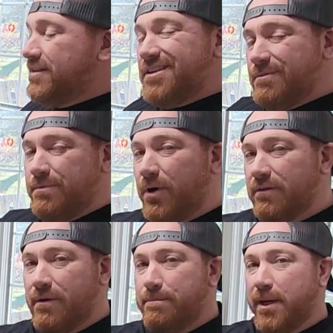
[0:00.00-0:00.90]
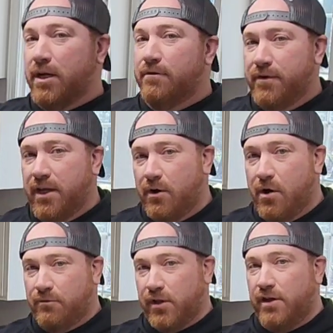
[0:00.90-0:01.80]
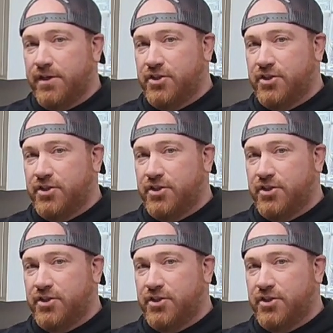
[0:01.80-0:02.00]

this is gonna be part of a bigger video, hopefully on